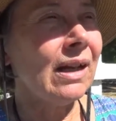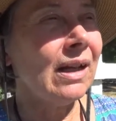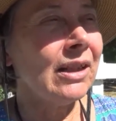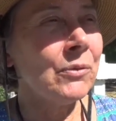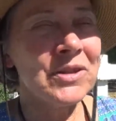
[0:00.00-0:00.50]

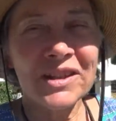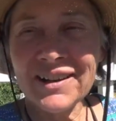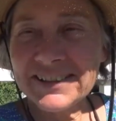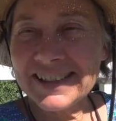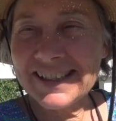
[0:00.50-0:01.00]
the
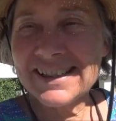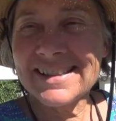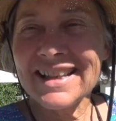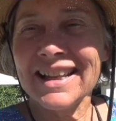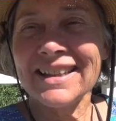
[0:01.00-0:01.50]
result
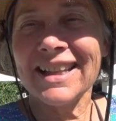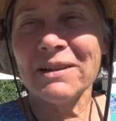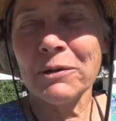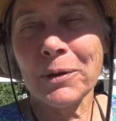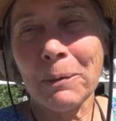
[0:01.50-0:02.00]
is that
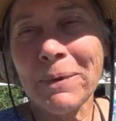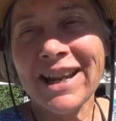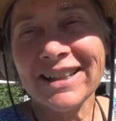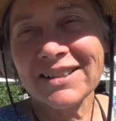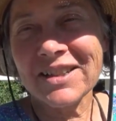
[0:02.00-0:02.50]
their their
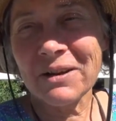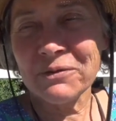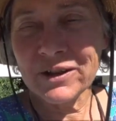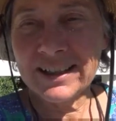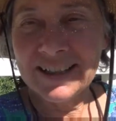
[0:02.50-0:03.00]
pain and
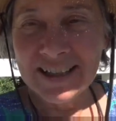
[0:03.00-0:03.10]
suffering